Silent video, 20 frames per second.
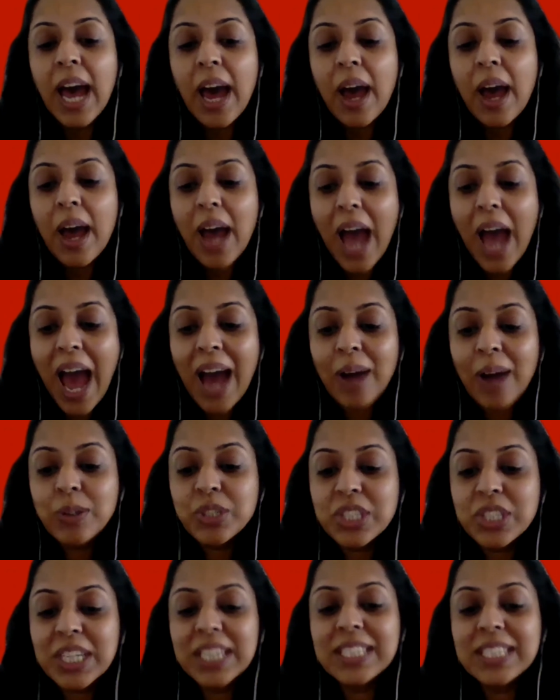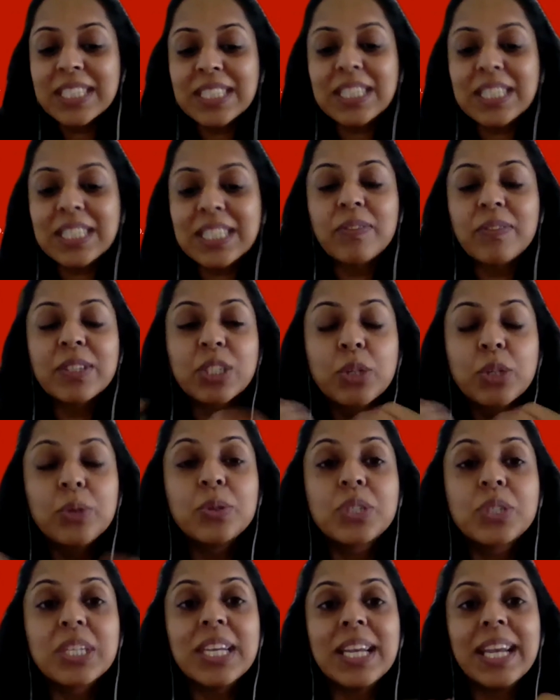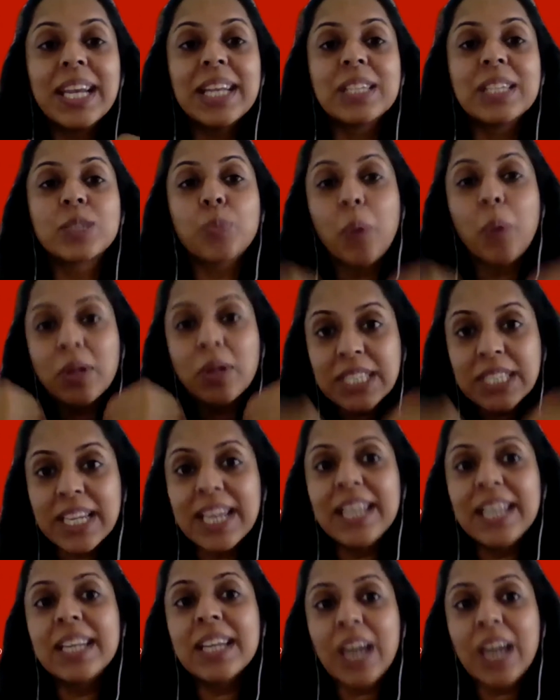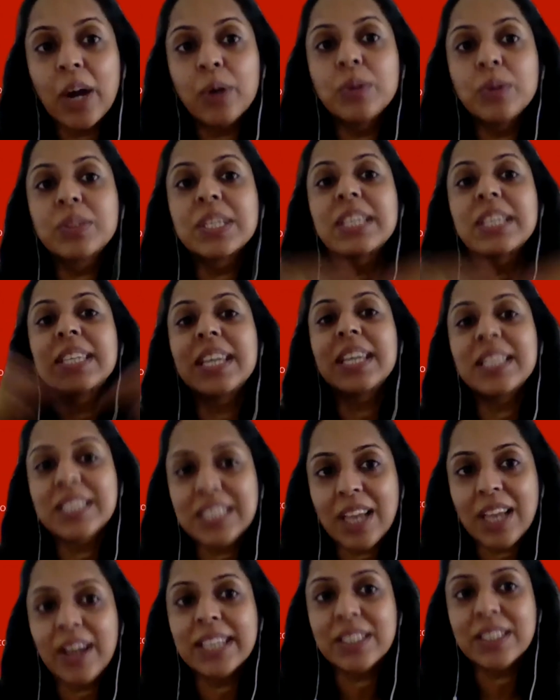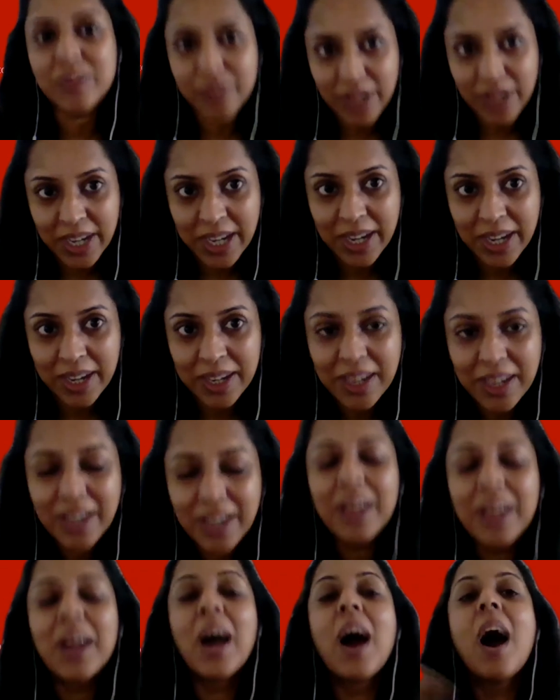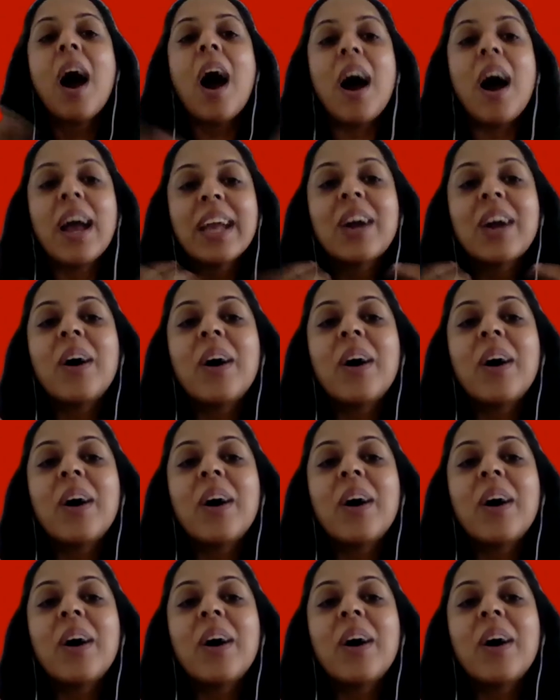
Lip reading: how she discovers who she is, what's encoded inside of her, I kind